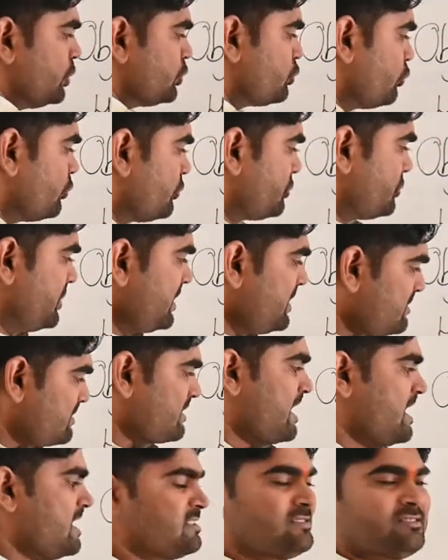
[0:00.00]
So this
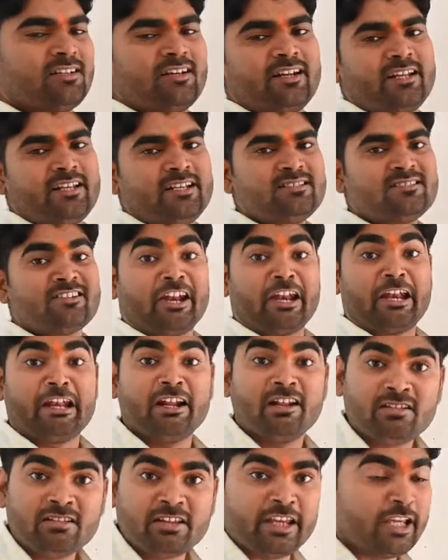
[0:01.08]
answer is
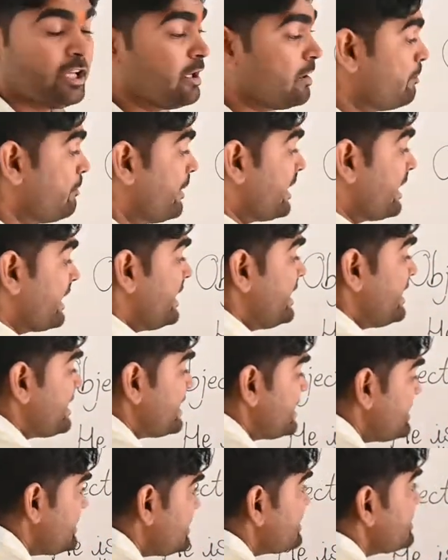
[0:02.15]
nothing but it
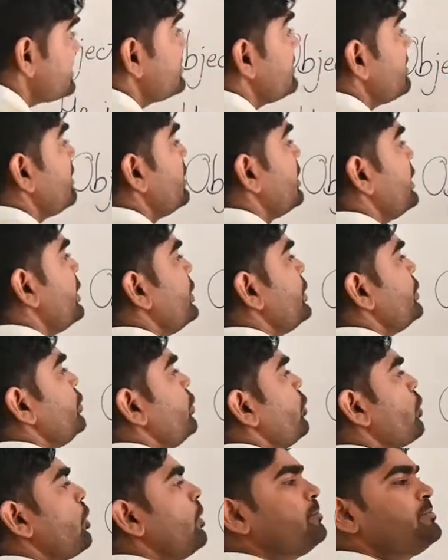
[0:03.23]
is
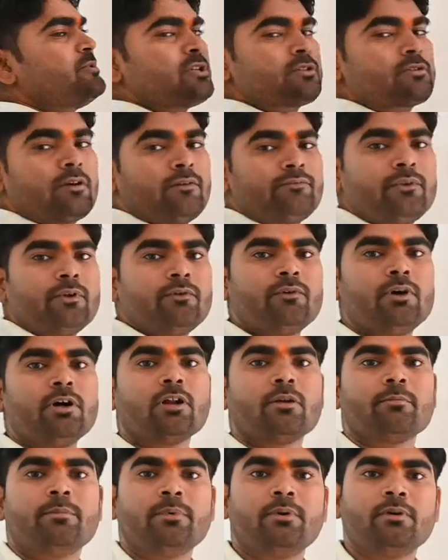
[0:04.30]
your object of the verb.